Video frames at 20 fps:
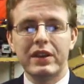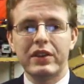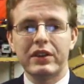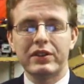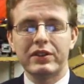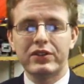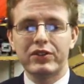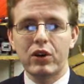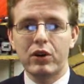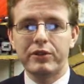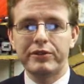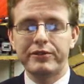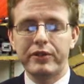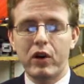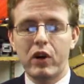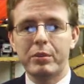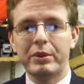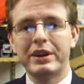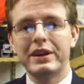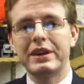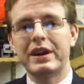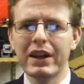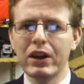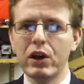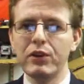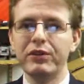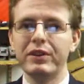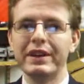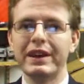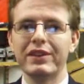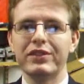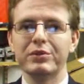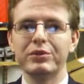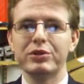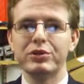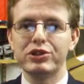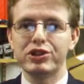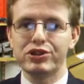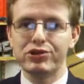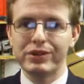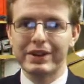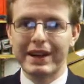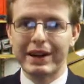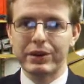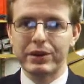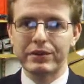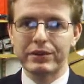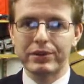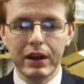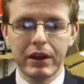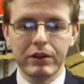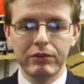they can start farming it and hopefully get some good string out of it.